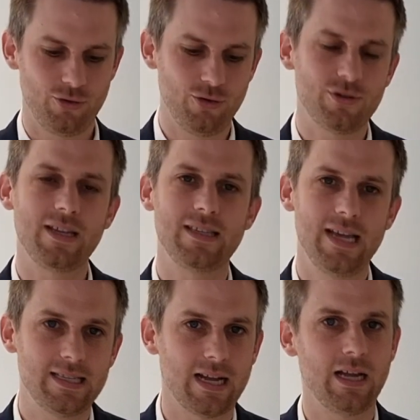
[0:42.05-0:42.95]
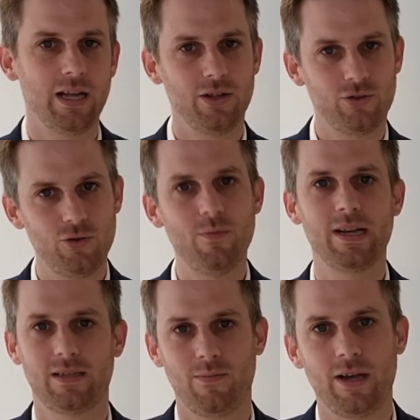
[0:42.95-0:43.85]
to using data to
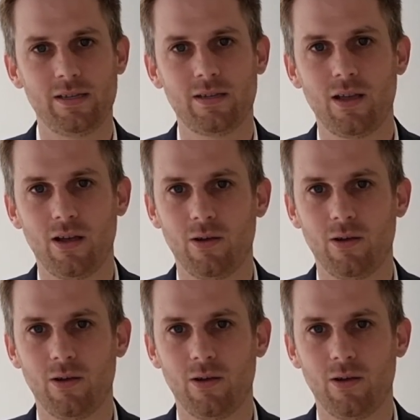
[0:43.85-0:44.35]
maximize